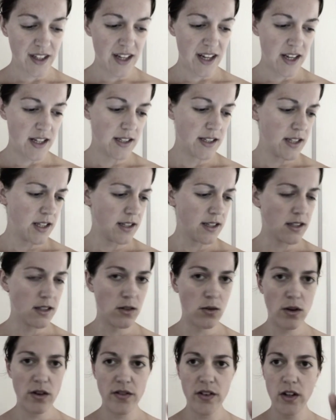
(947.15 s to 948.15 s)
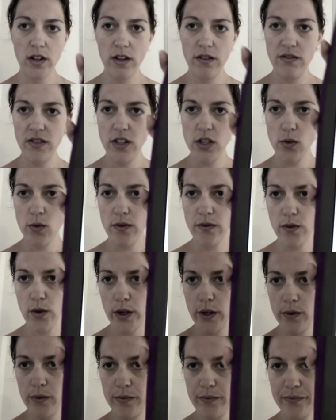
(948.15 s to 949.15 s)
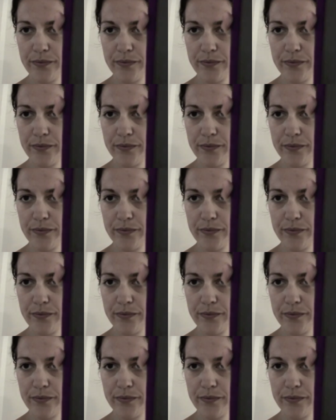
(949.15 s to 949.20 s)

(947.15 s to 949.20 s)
And this is sort of a good visual for you.